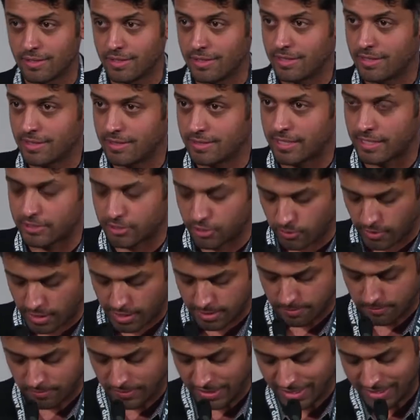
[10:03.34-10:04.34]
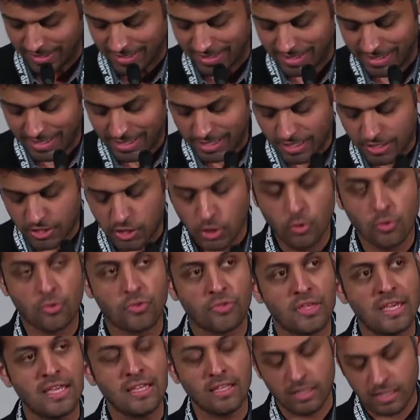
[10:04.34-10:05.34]
That's Grant. Do you
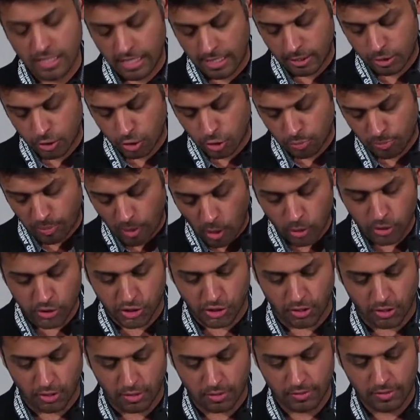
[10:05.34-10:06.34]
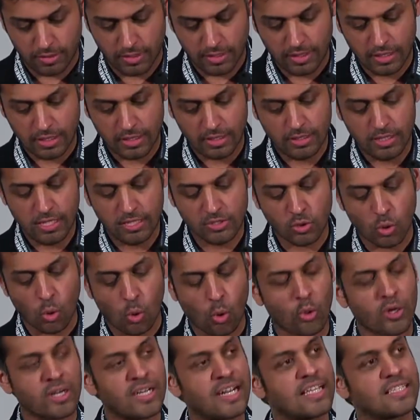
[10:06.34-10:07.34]
think the exposure these
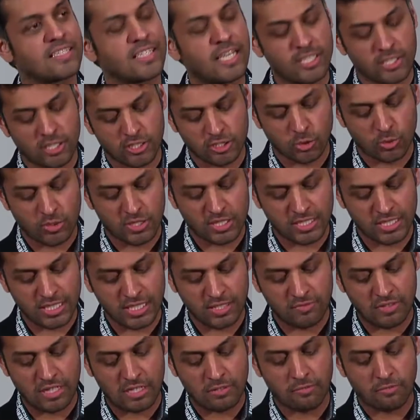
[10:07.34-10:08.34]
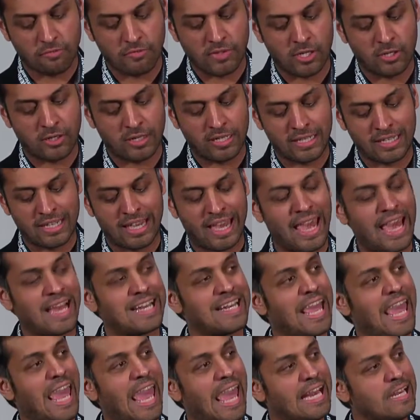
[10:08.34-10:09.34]
organizations received in Fear Inc. had
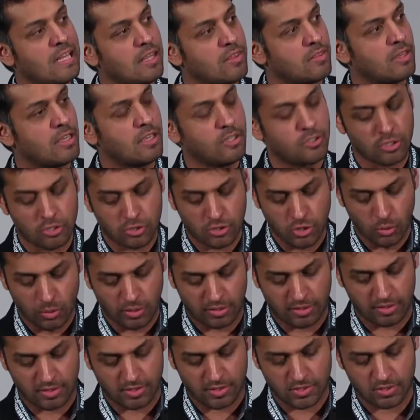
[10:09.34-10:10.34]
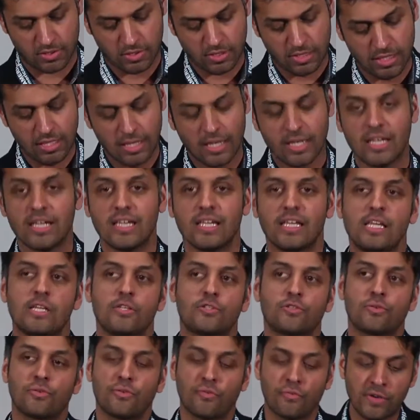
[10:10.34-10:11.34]
anything to do with this? Is
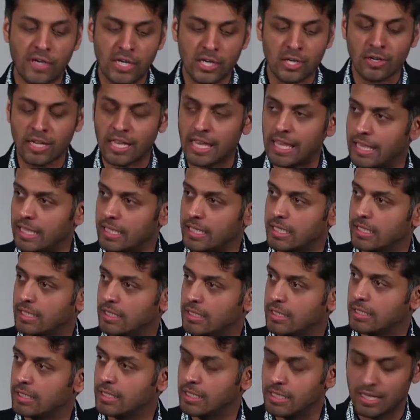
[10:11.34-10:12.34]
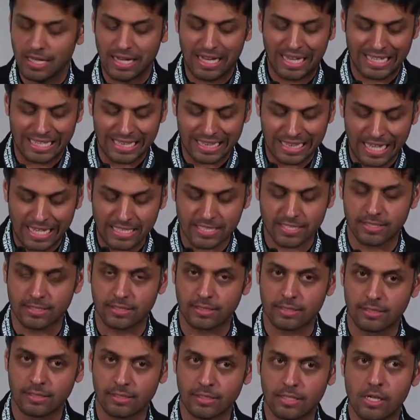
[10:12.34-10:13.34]
Fear Inc. a
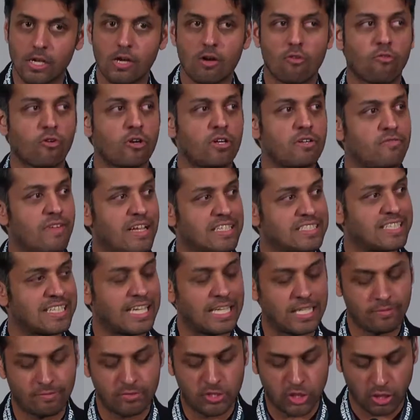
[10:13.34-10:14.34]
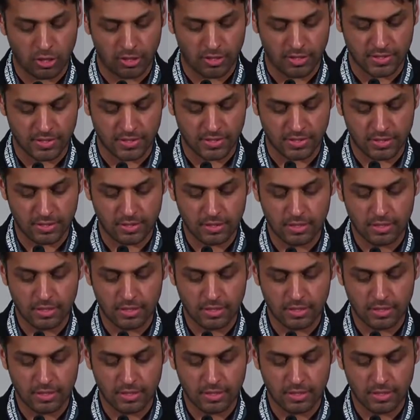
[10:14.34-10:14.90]
lesson for investigative journalists?